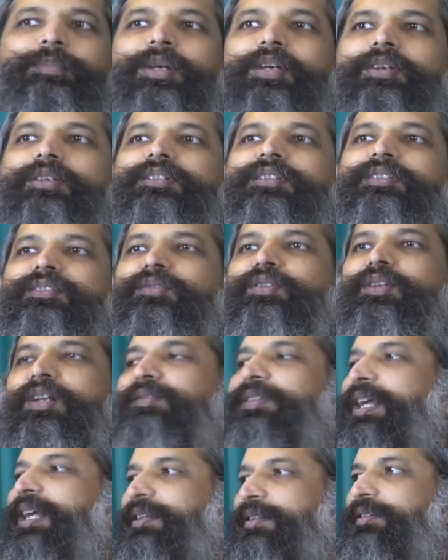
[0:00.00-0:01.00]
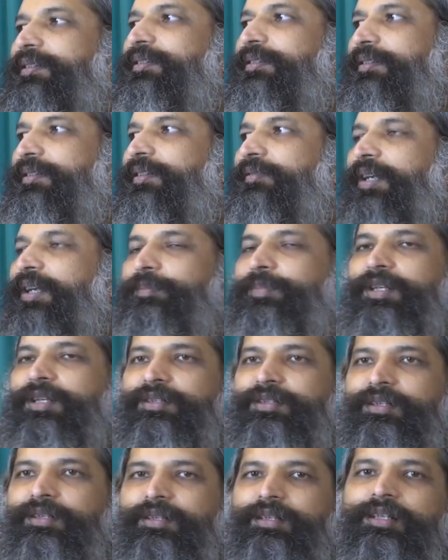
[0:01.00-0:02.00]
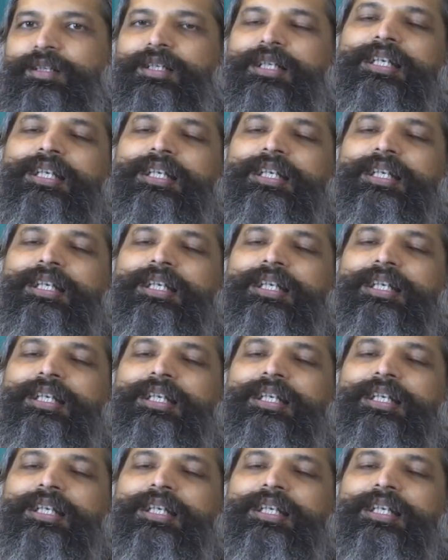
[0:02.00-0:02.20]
because it's full of that vibration.